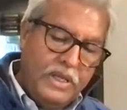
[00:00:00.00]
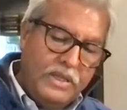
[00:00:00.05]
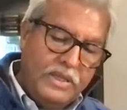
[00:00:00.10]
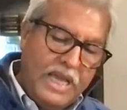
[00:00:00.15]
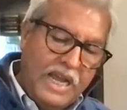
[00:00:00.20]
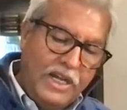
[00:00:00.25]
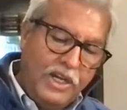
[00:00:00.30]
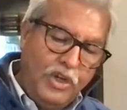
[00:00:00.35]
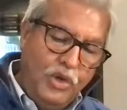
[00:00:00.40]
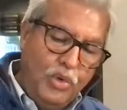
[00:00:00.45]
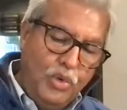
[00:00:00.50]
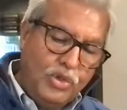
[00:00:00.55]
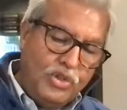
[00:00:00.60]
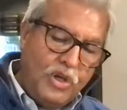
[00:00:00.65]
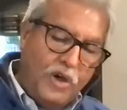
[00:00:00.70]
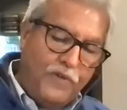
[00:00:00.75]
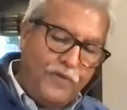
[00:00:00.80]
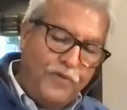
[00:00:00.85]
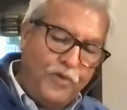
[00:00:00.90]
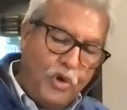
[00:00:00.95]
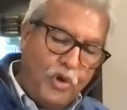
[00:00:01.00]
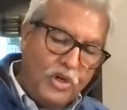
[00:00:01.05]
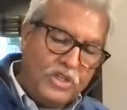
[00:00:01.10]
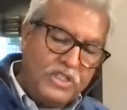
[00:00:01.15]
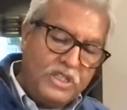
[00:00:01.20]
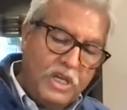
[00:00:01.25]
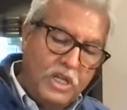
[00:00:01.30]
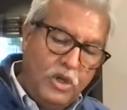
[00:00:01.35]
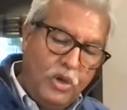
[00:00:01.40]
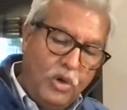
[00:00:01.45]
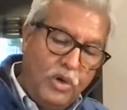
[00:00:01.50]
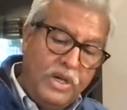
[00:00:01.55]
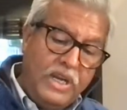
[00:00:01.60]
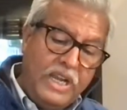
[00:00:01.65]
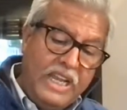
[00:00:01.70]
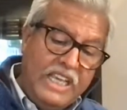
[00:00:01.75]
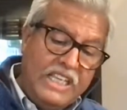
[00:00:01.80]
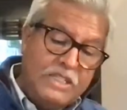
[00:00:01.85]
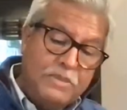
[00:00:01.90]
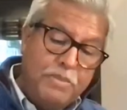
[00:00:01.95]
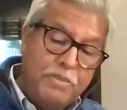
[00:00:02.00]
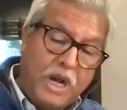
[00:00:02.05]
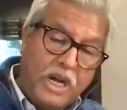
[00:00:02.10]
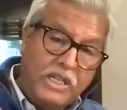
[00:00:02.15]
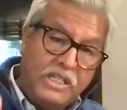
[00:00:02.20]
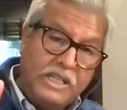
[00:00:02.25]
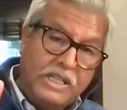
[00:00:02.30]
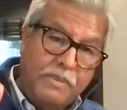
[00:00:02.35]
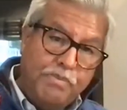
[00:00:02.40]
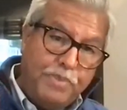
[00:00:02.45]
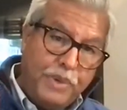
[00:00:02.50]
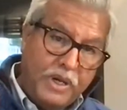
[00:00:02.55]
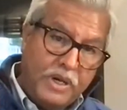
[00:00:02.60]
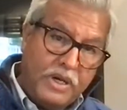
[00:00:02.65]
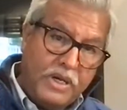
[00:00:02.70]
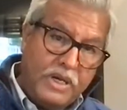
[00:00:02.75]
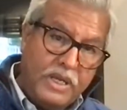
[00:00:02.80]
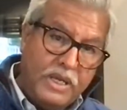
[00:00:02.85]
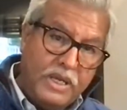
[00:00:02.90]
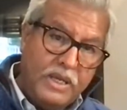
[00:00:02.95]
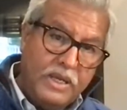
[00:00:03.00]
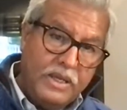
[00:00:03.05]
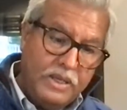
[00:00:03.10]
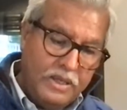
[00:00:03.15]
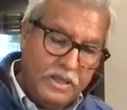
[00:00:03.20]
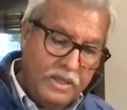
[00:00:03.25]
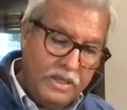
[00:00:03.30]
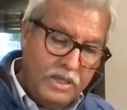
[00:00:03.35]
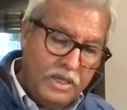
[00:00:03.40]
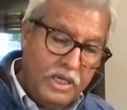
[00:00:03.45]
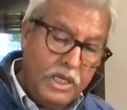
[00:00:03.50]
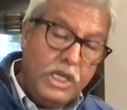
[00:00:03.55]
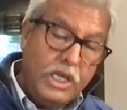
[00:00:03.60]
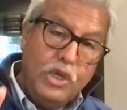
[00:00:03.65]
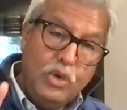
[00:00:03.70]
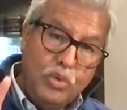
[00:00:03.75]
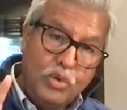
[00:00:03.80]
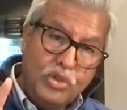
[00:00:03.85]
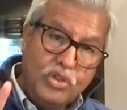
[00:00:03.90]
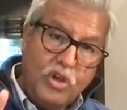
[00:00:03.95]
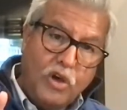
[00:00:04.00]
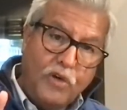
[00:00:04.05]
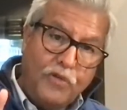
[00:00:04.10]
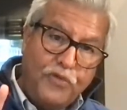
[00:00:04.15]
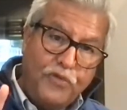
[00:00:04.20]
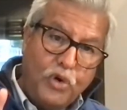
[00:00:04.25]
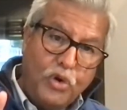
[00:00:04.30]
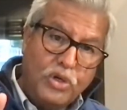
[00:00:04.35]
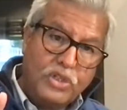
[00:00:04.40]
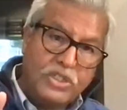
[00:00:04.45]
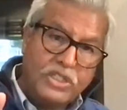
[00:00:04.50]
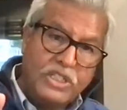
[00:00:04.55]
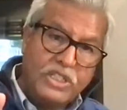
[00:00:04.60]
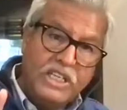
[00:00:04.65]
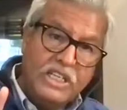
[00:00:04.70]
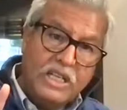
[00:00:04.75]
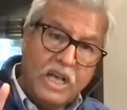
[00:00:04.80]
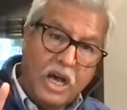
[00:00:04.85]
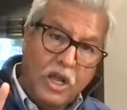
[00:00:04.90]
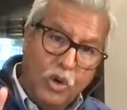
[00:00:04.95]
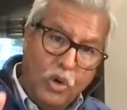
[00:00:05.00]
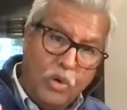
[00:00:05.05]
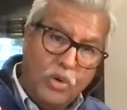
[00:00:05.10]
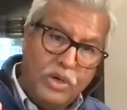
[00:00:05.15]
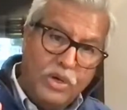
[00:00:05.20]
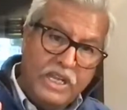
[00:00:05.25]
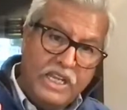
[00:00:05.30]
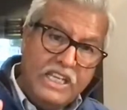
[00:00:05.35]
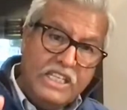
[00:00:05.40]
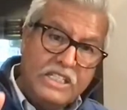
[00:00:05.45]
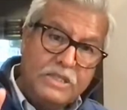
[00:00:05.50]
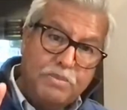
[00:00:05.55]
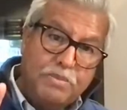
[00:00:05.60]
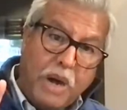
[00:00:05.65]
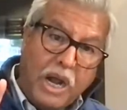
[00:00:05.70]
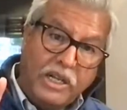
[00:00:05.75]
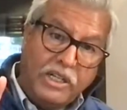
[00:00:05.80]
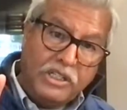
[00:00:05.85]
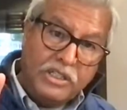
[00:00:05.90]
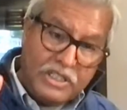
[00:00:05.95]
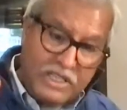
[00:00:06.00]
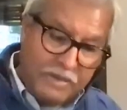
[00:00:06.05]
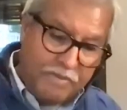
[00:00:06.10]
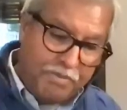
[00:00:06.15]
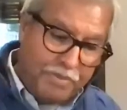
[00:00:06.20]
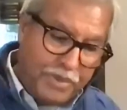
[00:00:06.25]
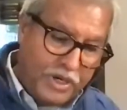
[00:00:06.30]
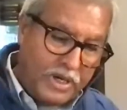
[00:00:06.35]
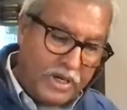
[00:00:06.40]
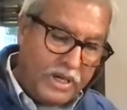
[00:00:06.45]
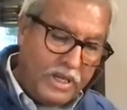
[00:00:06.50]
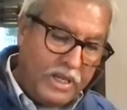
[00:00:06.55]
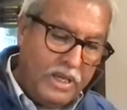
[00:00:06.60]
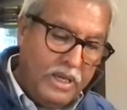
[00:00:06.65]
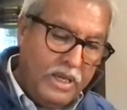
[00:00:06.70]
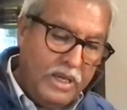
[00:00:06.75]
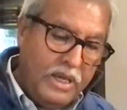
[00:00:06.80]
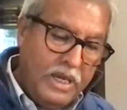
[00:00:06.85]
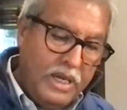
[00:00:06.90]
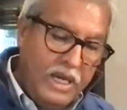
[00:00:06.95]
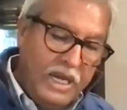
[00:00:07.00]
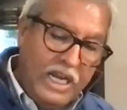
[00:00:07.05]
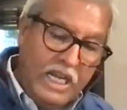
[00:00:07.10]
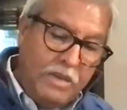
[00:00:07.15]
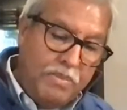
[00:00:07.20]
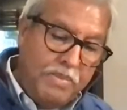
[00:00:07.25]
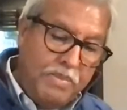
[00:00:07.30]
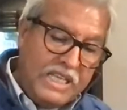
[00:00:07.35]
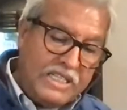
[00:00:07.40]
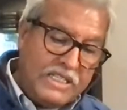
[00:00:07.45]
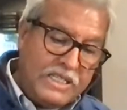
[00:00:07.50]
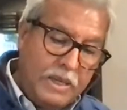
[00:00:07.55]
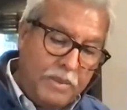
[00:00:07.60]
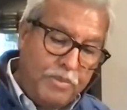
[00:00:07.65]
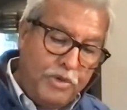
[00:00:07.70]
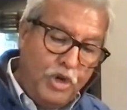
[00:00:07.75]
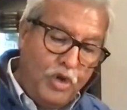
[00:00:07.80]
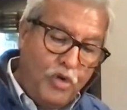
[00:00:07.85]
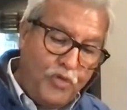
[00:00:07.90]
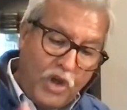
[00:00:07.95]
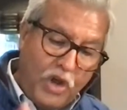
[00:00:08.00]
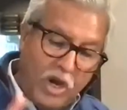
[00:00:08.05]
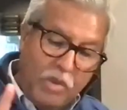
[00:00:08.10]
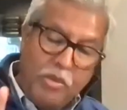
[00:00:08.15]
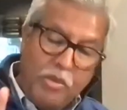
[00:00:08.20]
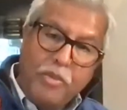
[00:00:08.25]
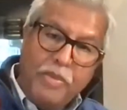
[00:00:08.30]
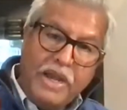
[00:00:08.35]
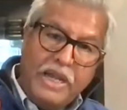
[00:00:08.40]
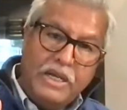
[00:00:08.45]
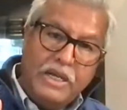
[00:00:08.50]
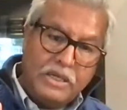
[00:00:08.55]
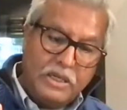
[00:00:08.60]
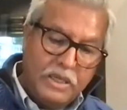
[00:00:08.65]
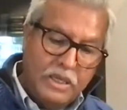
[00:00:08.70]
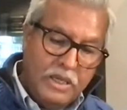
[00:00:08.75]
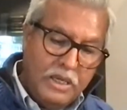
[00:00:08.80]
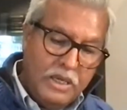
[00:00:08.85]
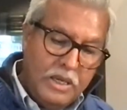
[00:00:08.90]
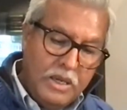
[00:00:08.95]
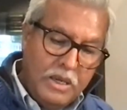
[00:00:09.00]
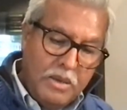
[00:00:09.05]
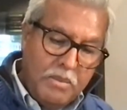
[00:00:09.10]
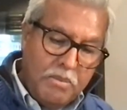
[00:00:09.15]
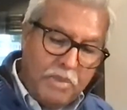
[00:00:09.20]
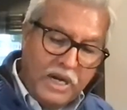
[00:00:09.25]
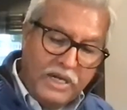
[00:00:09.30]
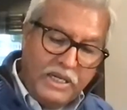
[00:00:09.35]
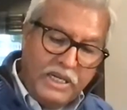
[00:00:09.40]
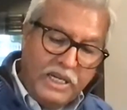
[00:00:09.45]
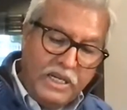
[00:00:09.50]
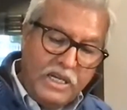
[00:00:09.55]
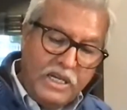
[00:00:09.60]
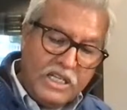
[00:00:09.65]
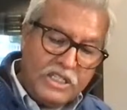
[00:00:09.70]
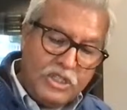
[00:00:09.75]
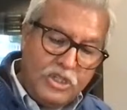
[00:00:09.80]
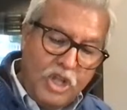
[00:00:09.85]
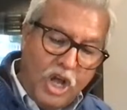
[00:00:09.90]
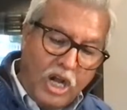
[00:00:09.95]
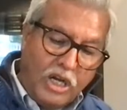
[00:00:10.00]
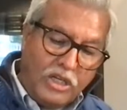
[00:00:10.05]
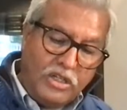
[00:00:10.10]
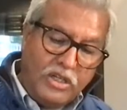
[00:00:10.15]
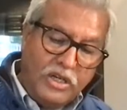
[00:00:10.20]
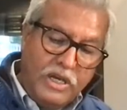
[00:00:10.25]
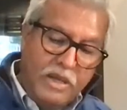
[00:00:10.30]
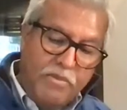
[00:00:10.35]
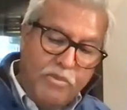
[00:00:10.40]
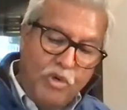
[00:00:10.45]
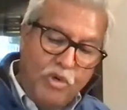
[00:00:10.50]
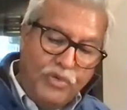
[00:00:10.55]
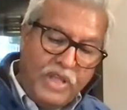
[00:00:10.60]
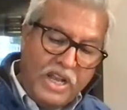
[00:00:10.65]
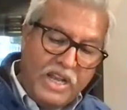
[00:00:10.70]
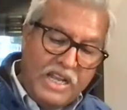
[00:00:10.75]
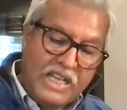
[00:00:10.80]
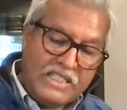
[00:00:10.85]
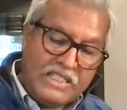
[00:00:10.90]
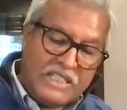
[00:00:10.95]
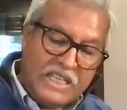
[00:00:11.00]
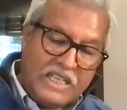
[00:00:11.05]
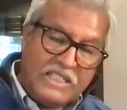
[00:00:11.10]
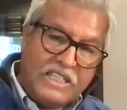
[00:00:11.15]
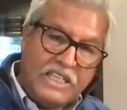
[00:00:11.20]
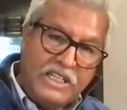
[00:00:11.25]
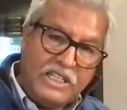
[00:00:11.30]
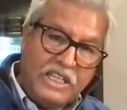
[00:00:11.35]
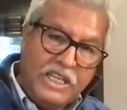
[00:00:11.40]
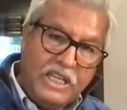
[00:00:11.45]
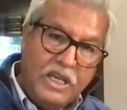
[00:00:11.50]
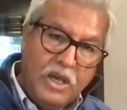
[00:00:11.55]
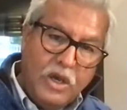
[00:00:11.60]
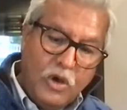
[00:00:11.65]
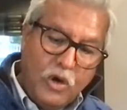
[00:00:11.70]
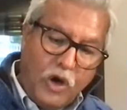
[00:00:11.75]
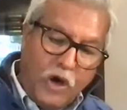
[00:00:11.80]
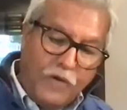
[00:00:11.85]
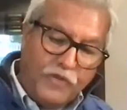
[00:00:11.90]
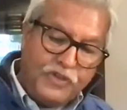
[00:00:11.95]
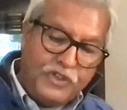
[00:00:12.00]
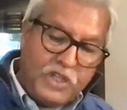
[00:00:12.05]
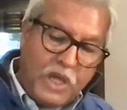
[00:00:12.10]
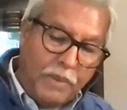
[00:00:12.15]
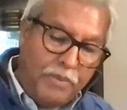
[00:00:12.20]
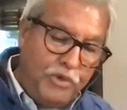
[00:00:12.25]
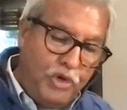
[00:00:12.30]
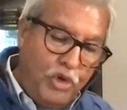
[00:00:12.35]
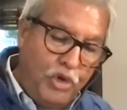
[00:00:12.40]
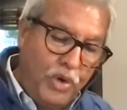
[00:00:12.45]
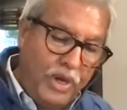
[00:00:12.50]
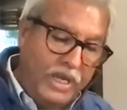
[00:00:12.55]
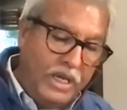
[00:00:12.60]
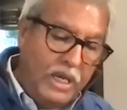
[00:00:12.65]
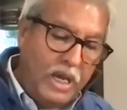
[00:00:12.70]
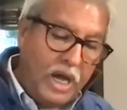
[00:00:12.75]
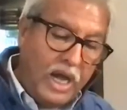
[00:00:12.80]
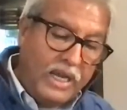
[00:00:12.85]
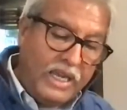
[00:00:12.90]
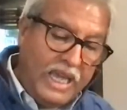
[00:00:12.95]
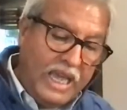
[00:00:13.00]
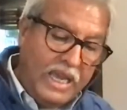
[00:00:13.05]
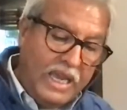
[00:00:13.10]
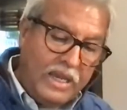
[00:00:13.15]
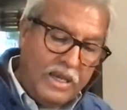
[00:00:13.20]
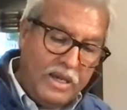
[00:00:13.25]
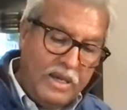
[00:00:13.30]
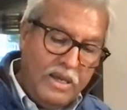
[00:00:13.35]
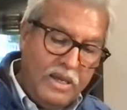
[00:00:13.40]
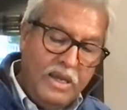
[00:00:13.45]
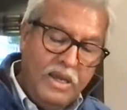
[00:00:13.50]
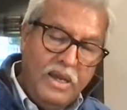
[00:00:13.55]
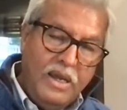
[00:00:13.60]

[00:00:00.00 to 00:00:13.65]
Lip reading: that use of force alone is but temporary. Use of force alone is but temporary. It may subdue for a moment, but it does not remove the necessity of subduing again.